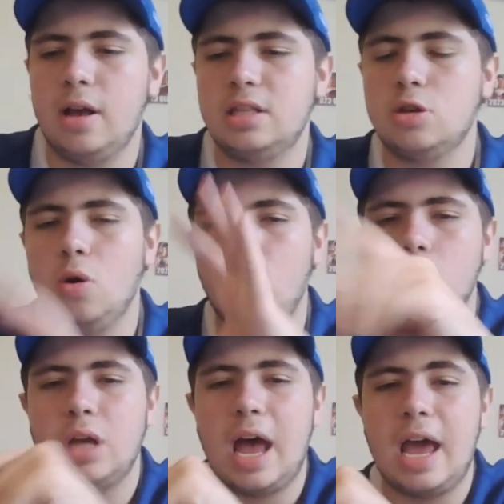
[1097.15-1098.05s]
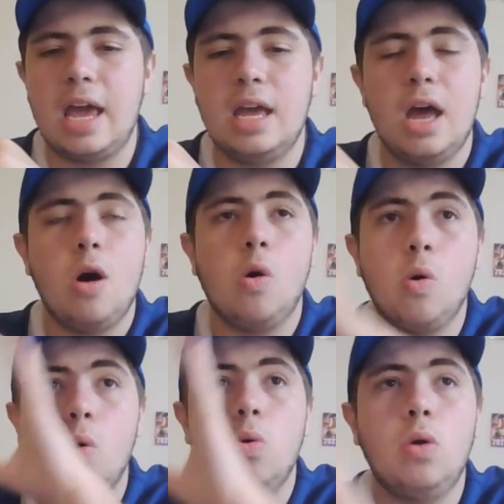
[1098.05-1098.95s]
It's called a
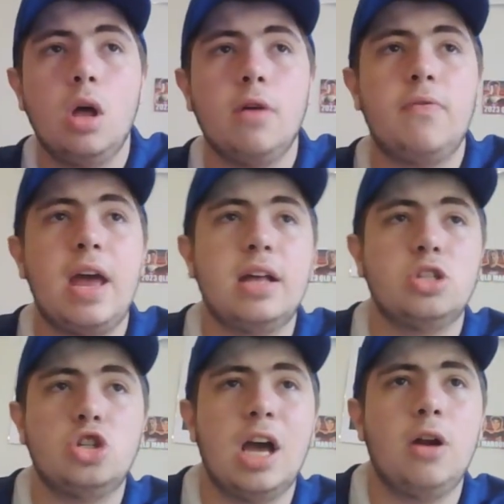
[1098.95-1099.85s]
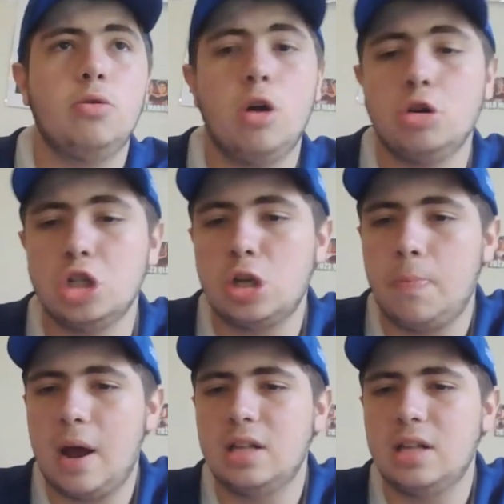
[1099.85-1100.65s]
all fans channel, not just a